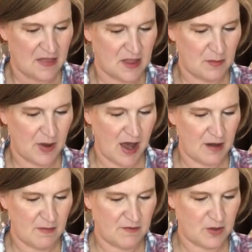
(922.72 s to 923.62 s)
The
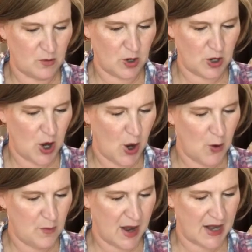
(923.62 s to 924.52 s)
bottom of the word
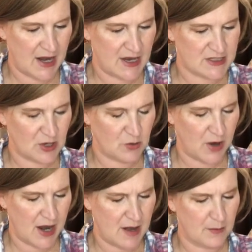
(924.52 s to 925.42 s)
homebody is a
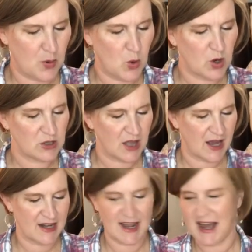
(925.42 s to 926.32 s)
great pour
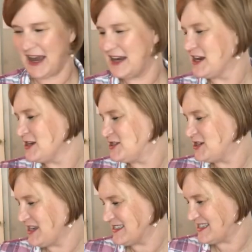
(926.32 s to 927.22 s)
line guide.
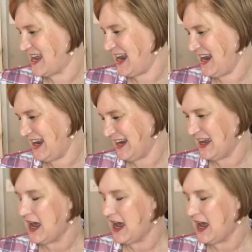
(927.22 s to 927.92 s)
Just saying.